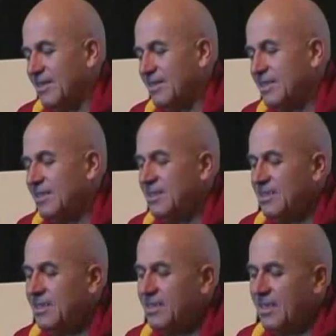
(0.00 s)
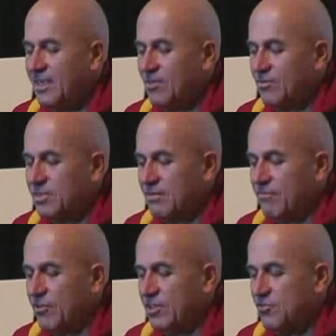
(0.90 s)
And then he echoes a
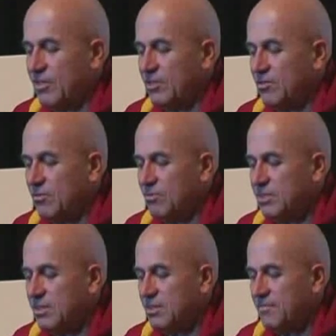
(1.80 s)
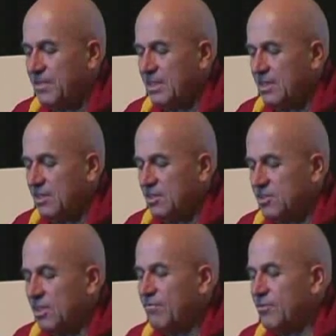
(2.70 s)
French writer who said,
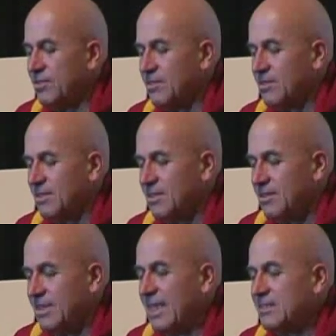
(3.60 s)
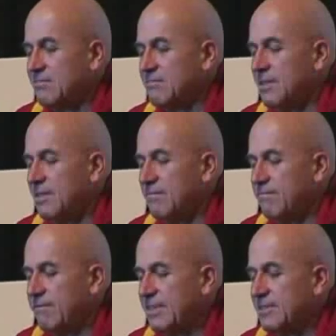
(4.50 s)
suffering, that's really
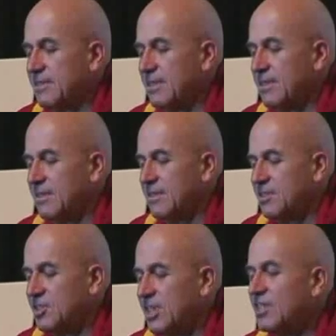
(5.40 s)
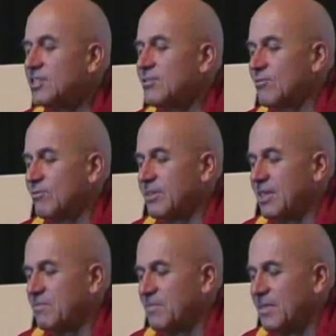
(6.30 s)
fascinating. It's changing all the
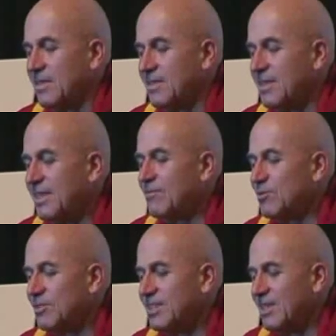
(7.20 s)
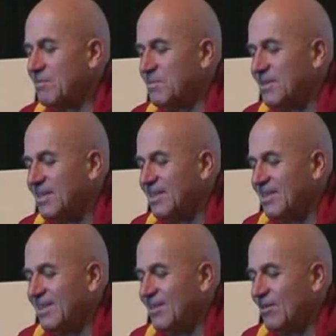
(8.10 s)
time, never the same.
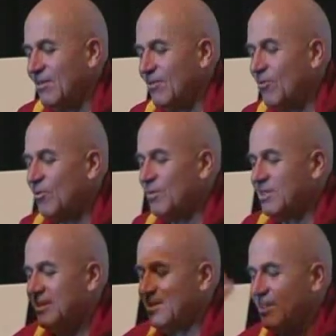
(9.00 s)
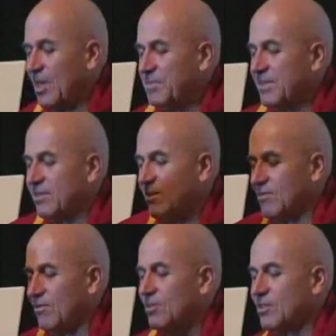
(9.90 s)
Always this ups and
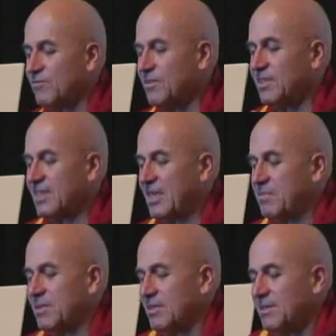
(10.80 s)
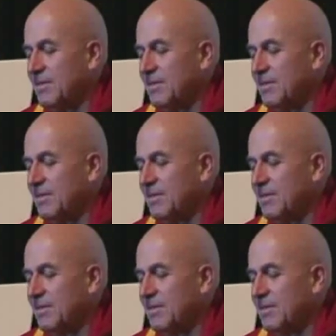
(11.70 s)
downs, a lot of things happen.